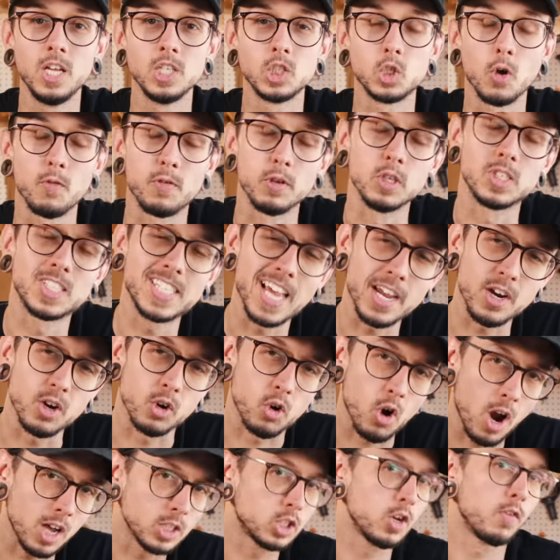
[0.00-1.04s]
So if you set your
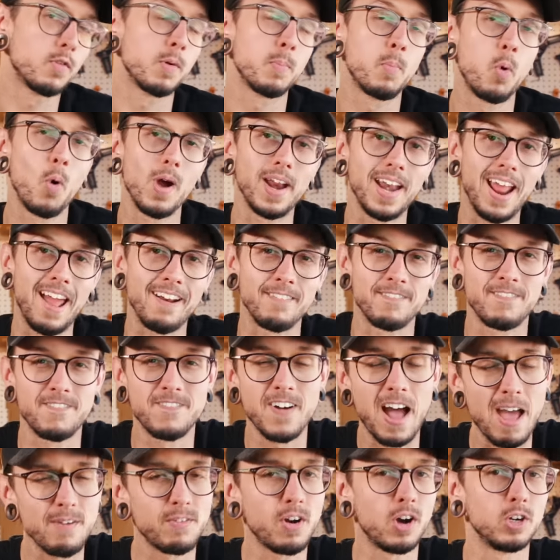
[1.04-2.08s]
crossover point at
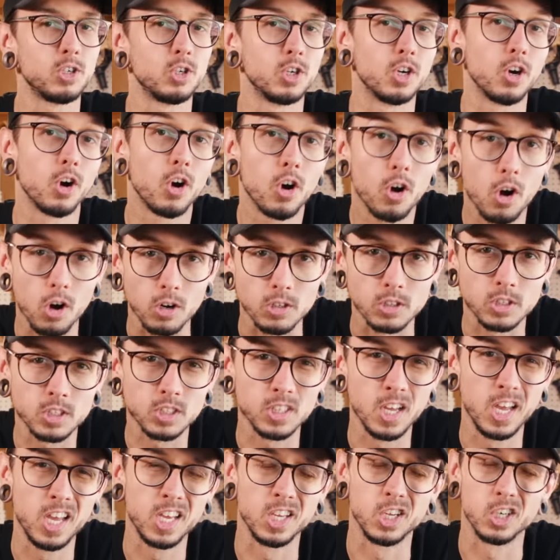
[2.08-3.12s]
500 Hertz,
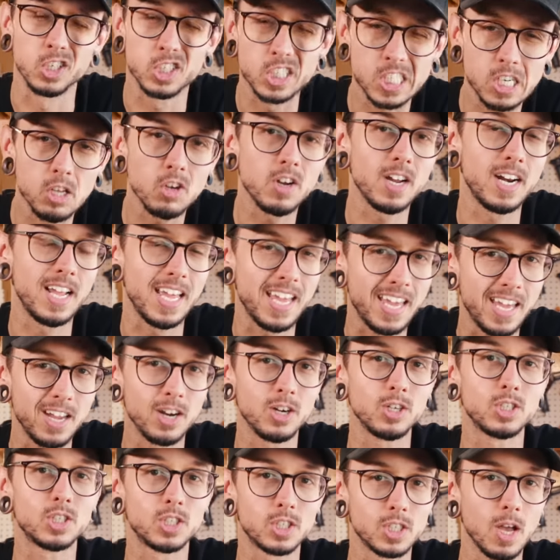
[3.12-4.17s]
you're still going to
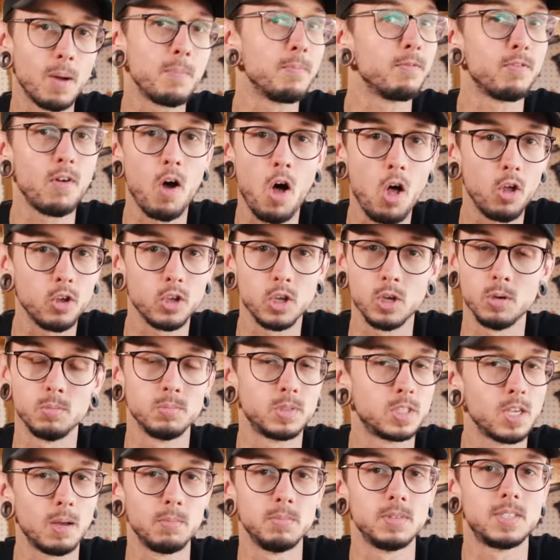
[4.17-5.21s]
hear some volume,
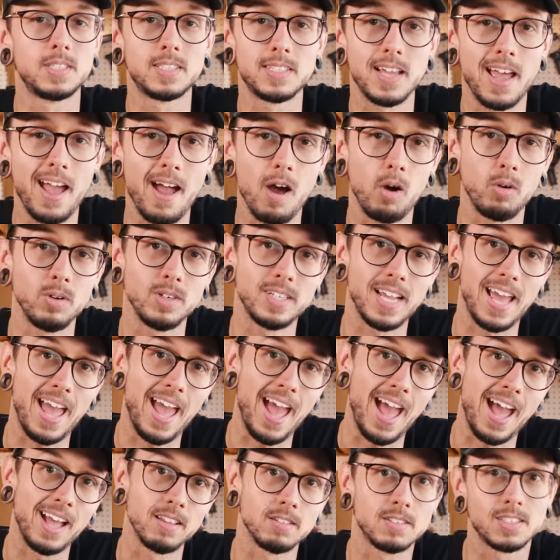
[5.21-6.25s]
some sound
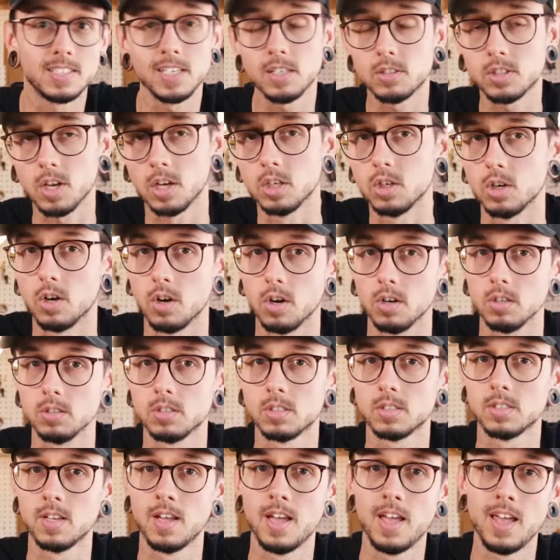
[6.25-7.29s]
at 600
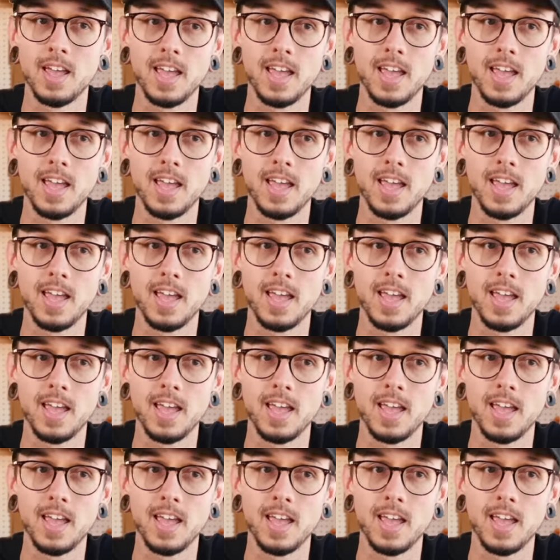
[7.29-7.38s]
Hertz.